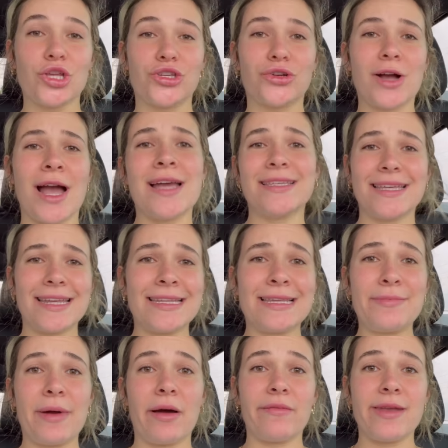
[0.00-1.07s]
So guys, it is
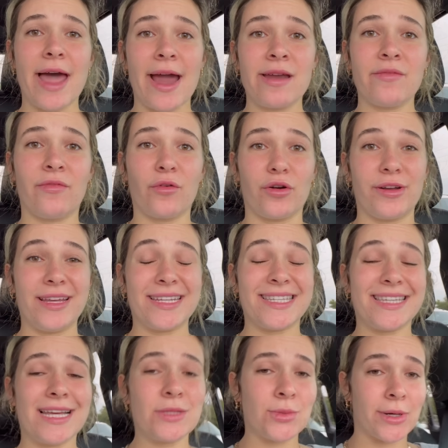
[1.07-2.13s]
about 9.40. It
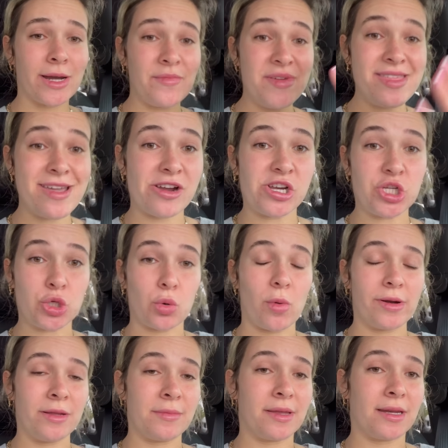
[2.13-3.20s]
says we're going to be there in
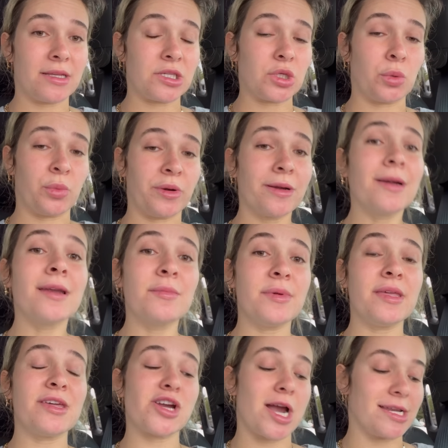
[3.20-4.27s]
20 minutes, so we're going to be
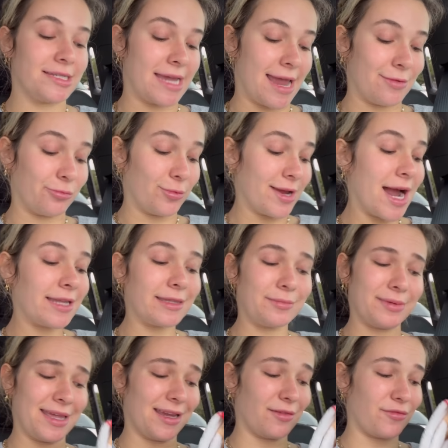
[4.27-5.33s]
there at 10. We got the
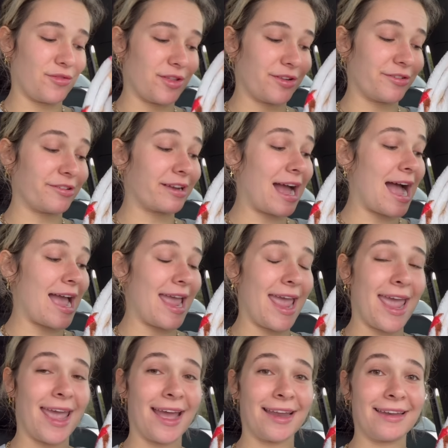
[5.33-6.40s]
blanket for the little guy,
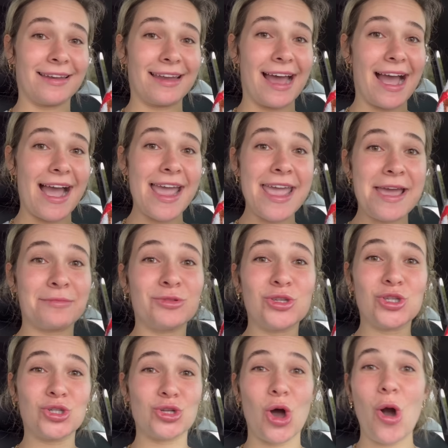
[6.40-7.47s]
and I am
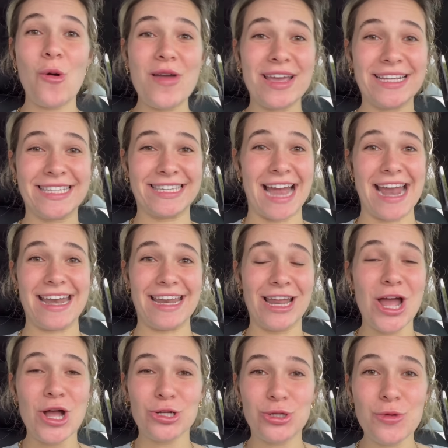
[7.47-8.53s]
so excited
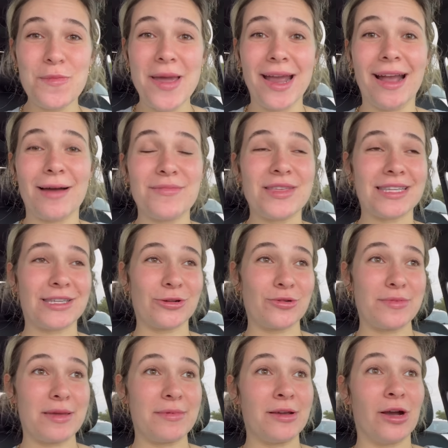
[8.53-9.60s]
to pick up this little
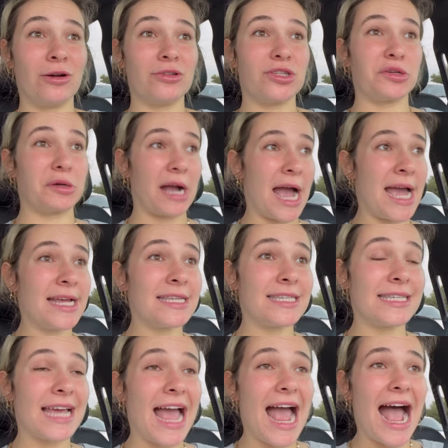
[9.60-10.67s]
baby goat. So
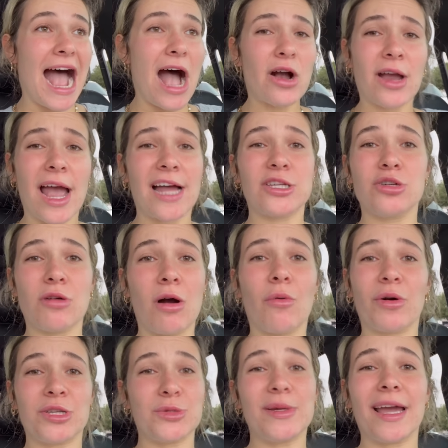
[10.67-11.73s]
guys, I'll catch you all
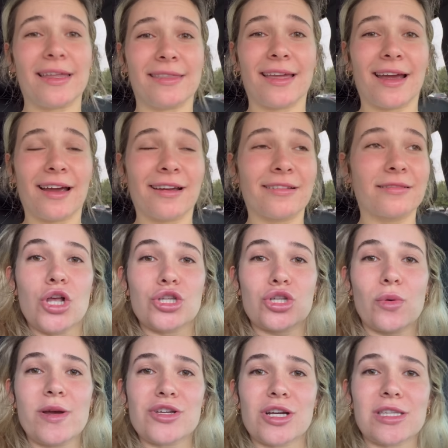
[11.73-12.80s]
once we get there. So
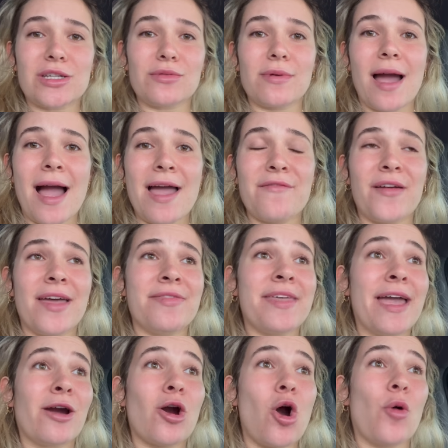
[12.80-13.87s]
we just arrived, and
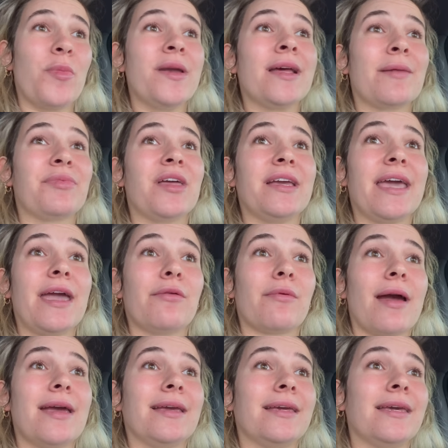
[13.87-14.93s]
they are opening up the gate
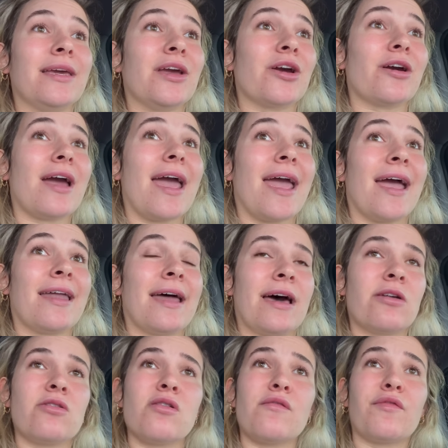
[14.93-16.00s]
right here, and I
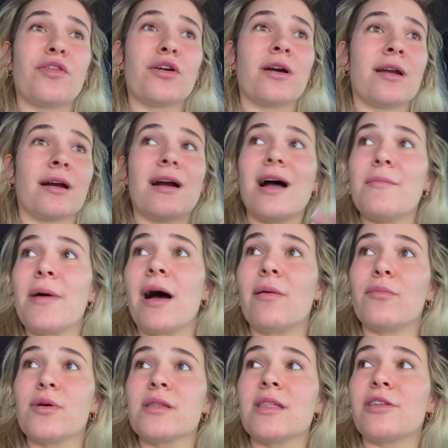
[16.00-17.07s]
don't know if they're going to come out and
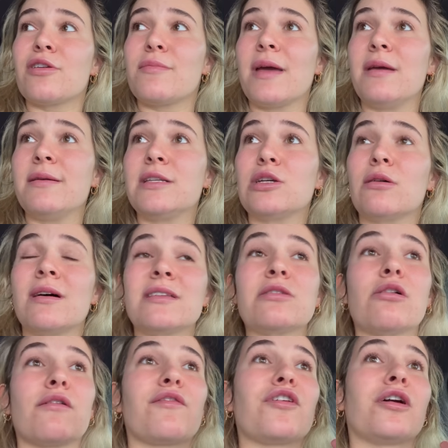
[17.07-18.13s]
bring the little baby to us or
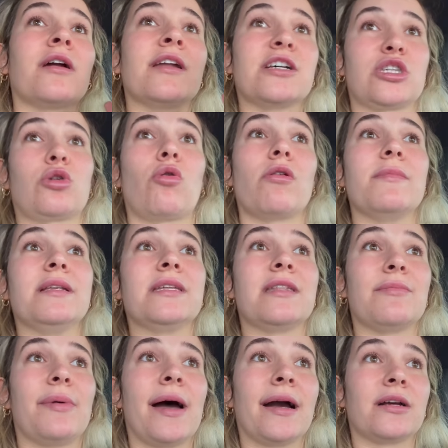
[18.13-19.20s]
if they're going to escort me to the
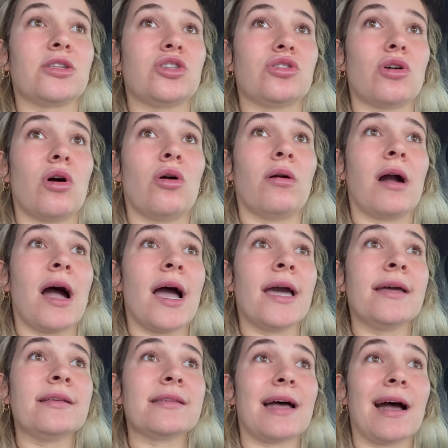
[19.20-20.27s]
back. So
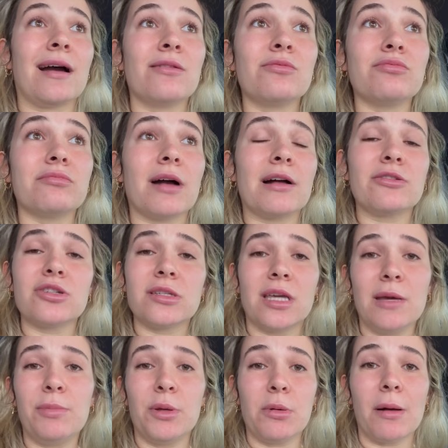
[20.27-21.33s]
guys, I'll, I'll just
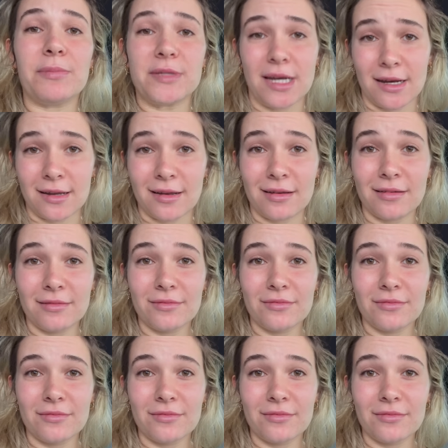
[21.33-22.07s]
keep you updated.